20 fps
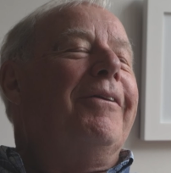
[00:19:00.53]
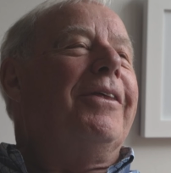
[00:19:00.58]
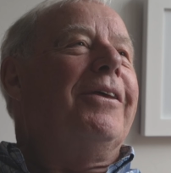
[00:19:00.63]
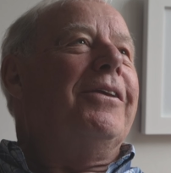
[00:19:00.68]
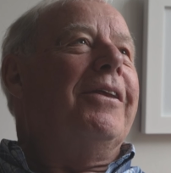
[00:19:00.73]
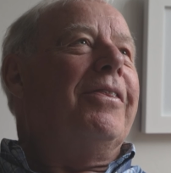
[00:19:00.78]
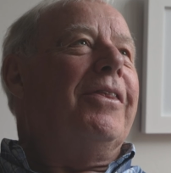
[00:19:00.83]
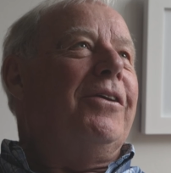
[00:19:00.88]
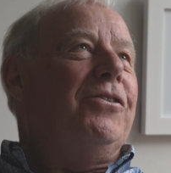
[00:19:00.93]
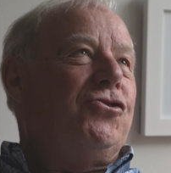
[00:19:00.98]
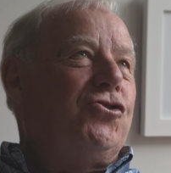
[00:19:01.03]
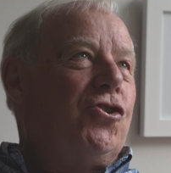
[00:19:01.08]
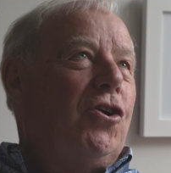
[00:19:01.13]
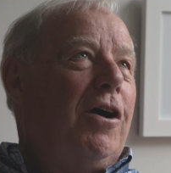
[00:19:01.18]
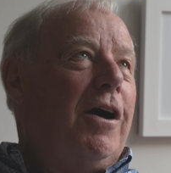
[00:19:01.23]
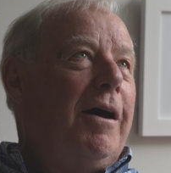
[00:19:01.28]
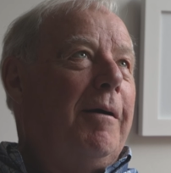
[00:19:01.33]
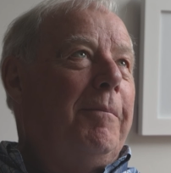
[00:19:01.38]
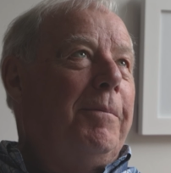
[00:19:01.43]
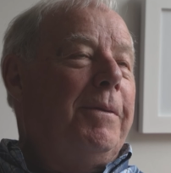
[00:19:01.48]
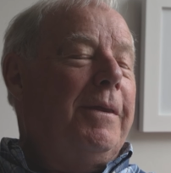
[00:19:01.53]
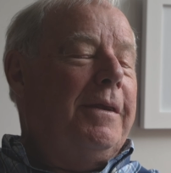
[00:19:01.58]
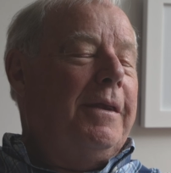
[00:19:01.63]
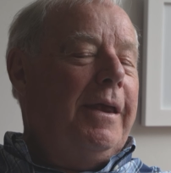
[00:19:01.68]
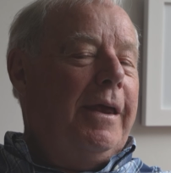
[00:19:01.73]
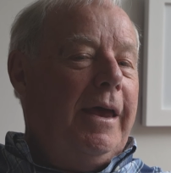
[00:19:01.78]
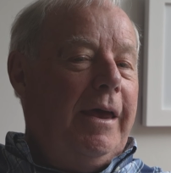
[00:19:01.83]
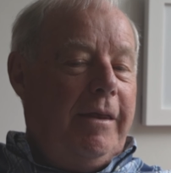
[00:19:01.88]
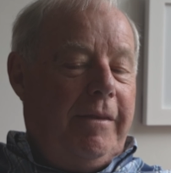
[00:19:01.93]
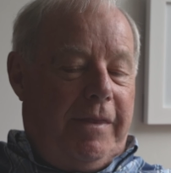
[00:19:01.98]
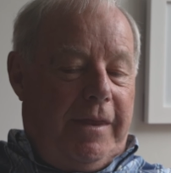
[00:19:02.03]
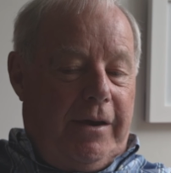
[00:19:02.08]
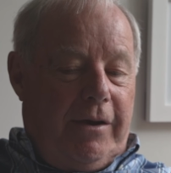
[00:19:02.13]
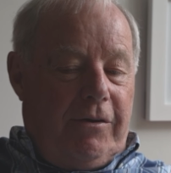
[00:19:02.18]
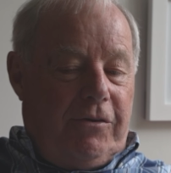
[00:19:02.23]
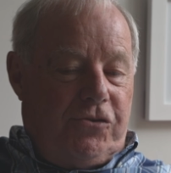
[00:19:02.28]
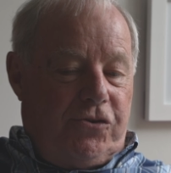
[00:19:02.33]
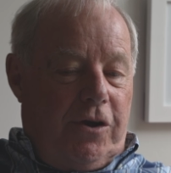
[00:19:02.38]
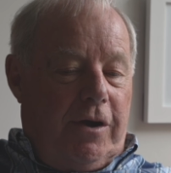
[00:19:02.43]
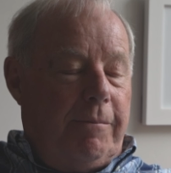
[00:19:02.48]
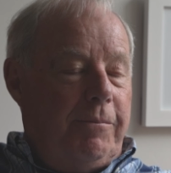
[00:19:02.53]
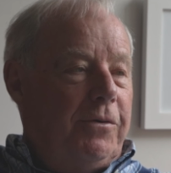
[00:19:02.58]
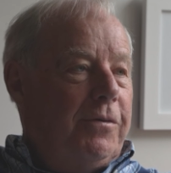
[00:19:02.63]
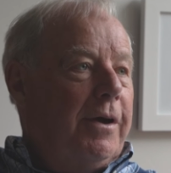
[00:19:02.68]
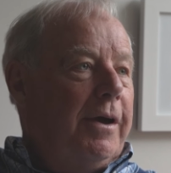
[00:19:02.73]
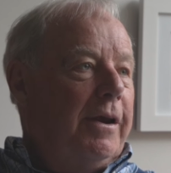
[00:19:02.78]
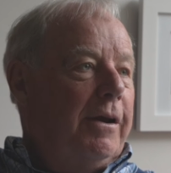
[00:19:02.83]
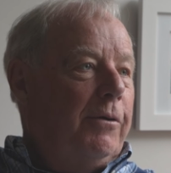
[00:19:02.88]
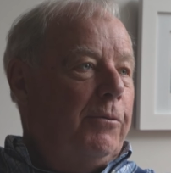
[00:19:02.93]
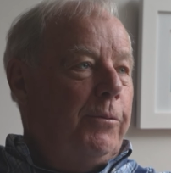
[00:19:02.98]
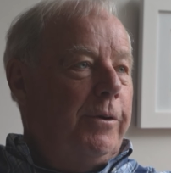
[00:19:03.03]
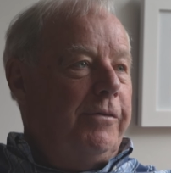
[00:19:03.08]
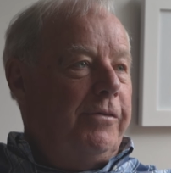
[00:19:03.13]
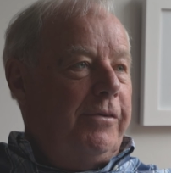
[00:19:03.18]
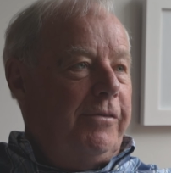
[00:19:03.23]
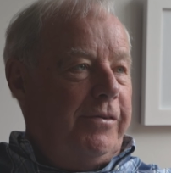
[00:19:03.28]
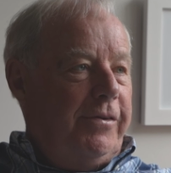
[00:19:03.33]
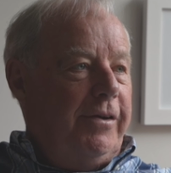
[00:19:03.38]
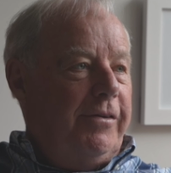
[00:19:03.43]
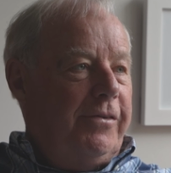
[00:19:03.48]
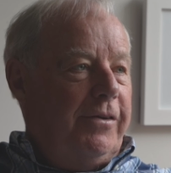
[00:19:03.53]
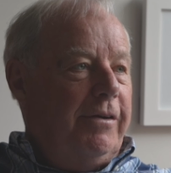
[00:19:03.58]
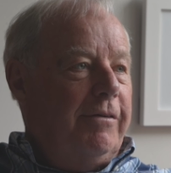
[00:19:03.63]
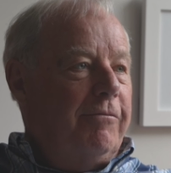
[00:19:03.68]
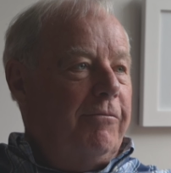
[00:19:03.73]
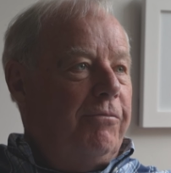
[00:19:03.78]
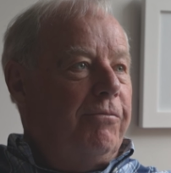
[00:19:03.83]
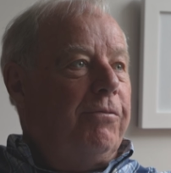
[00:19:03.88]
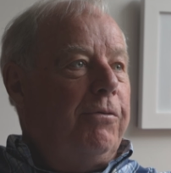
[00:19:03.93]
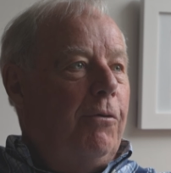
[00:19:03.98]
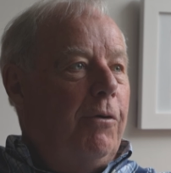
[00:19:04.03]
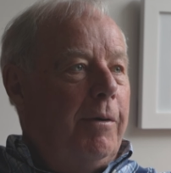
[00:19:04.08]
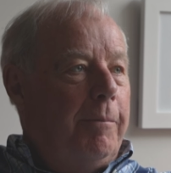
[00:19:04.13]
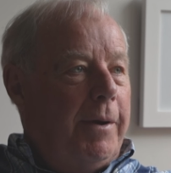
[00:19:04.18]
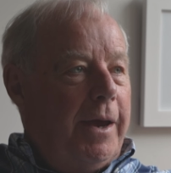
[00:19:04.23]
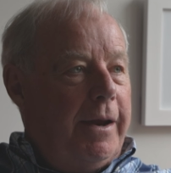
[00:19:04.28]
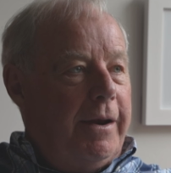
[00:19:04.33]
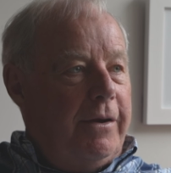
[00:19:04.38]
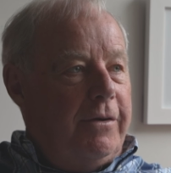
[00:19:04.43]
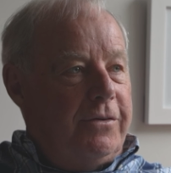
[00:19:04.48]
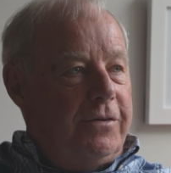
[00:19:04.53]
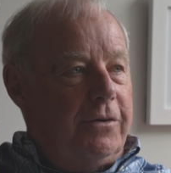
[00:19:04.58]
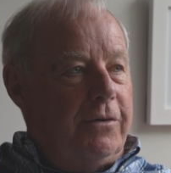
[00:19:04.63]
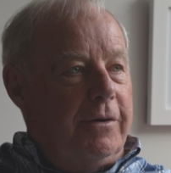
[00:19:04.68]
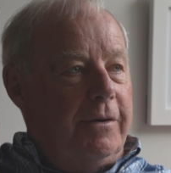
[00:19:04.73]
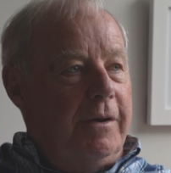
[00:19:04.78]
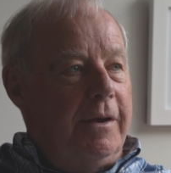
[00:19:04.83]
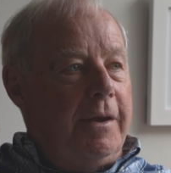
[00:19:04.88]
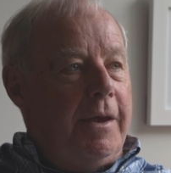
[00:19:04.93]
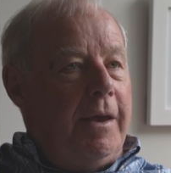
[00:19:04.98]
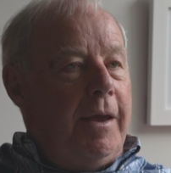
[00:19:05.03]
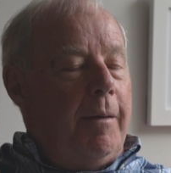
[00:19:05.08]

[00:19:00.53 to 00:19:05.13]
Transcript: the, the job, the, uh, their job title was assistant floor manager,